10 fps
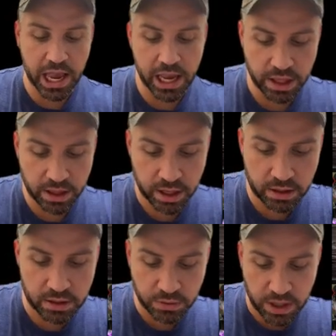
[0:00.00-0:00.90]
And then the
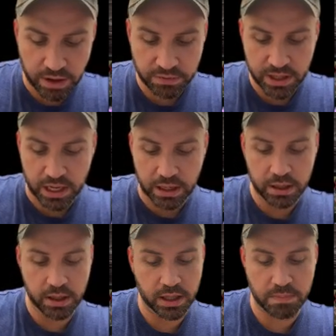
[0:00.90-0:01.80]
strife set,
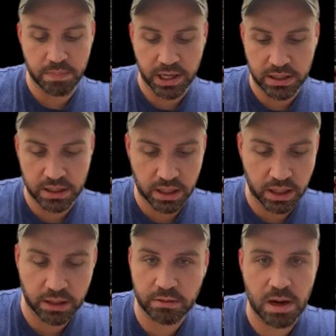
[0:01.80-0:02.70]
that's
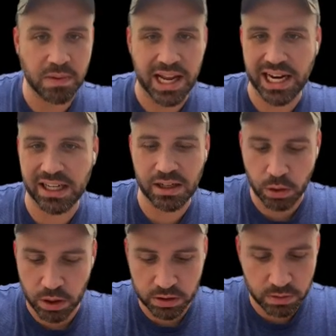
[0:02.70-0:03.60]
basically, I'm lacking
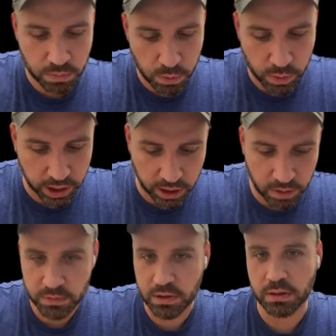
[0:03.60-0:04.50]
across the board when it
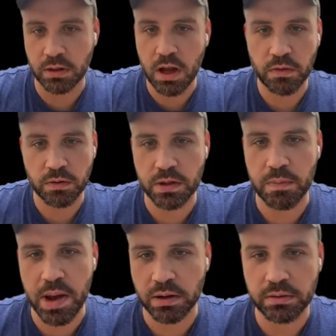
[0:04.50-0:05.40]
comes to
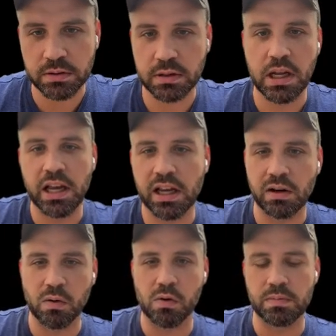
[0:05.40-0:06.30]
belts and
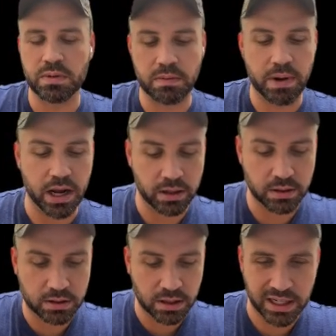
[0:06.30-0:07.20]
orbs and
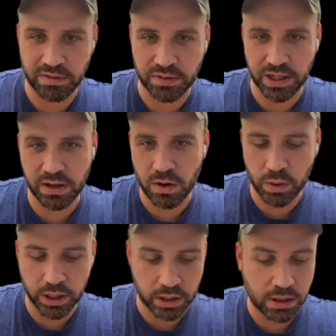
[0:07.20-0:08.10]
banners. I definitely need to go
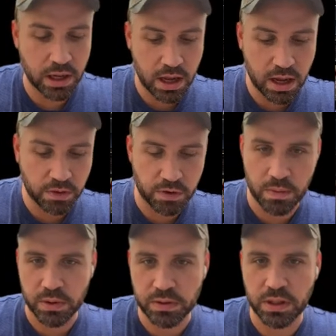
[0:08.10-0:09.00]
in and farm
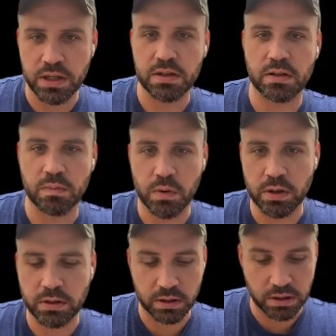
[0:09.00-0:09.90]
those dungeons some more
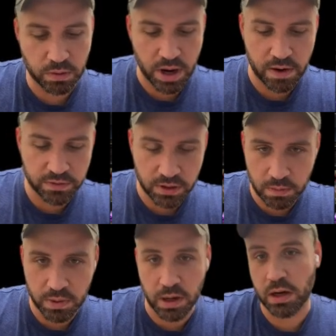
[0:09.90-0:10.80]
to craft some,
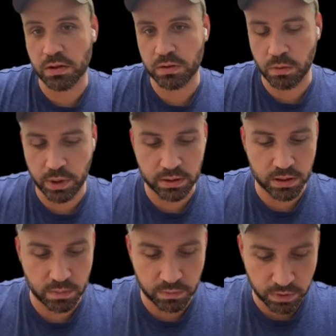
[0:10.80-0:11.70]
but also win
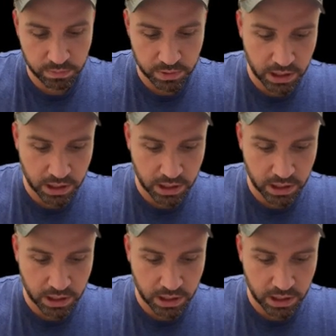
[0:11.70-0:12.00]
some from